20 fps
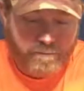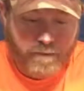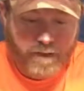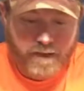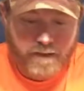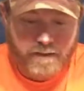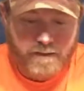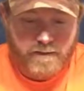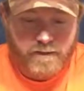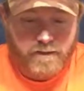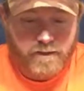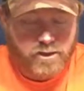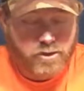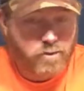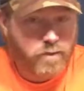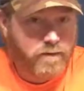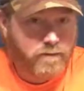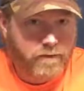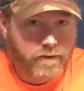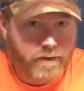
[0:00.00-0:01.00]
But the
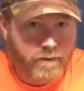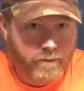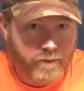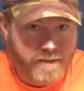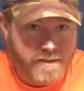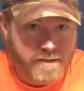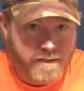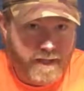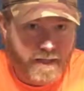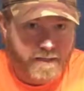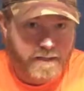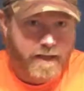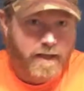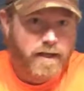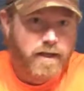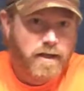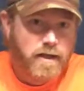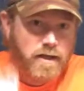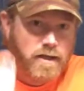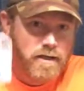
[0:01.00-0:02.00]
swivel can withstand that.
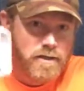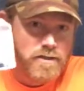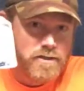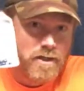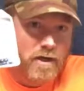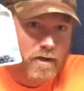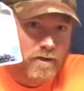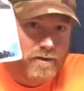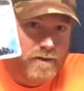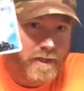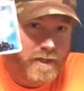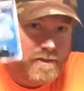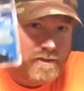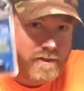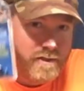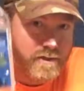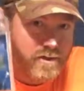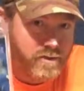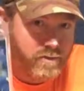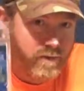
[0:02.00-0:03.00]
So
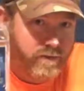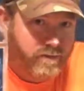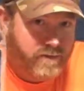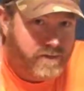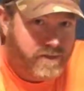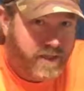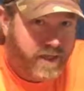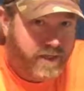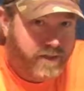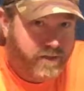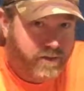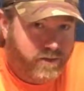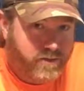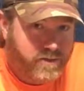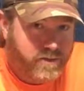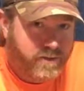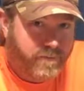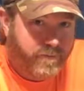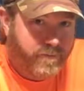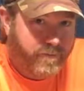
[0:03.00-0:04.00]
these are the swivels that I
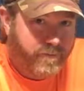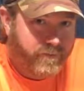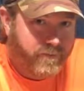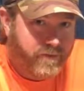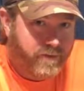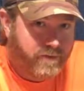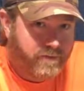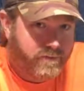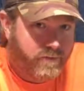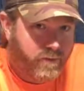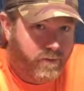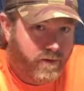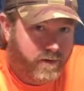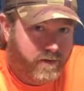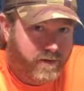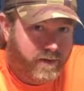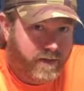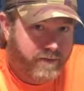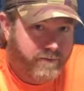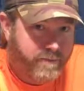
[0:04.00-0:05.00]
use,
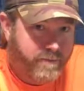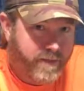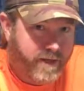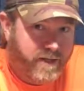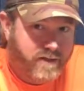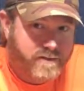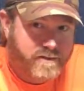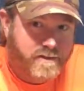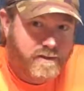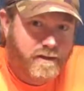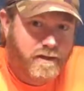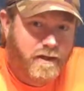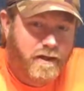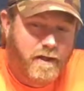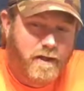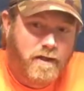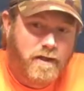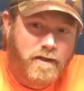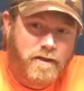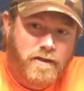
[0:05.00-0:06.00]
411 pounds.
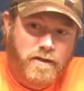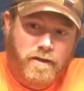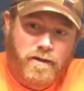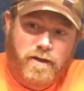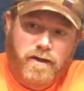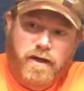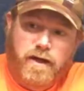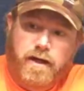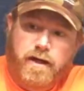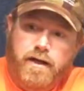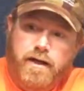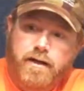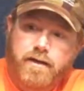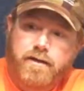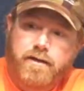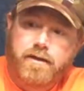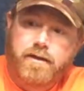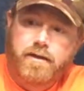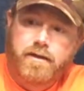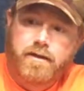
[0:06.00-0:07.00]
They're uh,
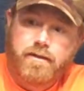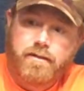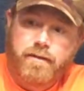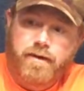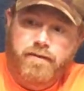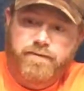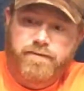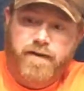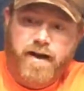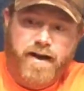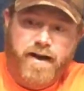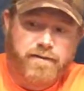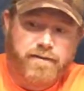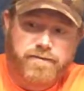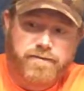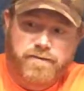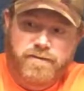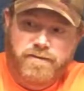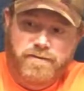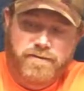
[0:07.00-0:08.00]
about
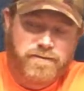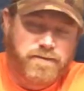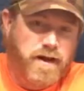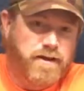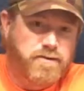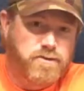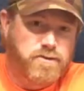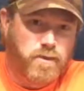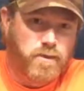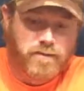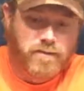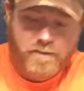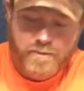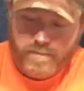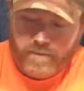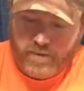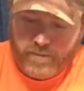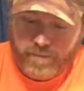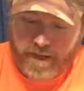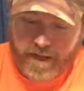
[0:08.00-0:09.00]
five five swivels
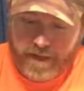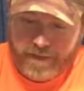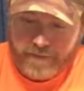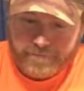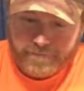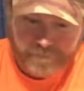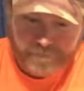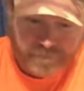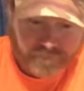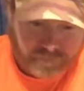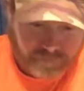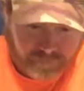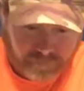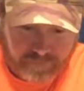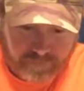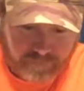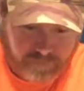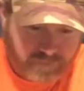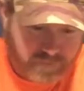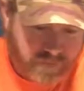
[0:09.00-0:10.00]
per pack.
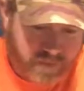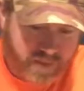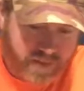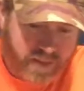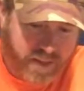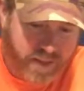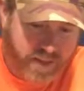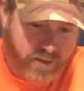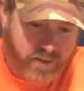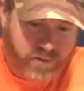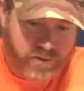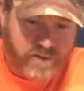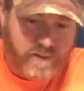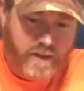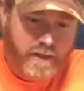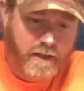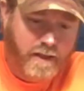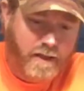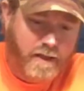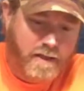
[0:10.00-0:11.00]
And then I use
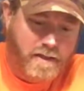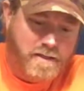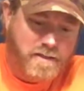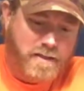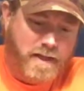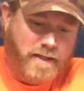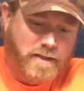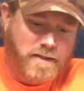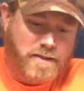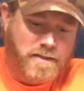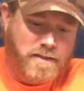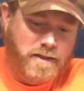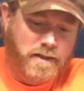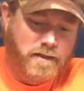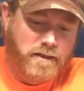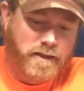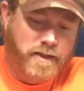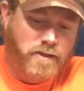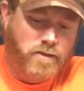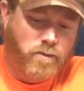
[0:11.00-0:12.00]
stainless steel
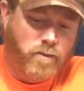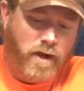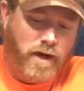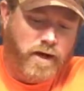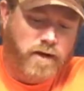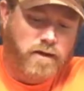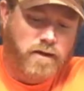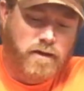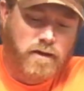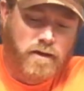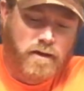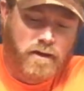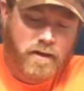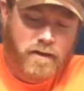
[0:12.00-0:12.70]
leader wire.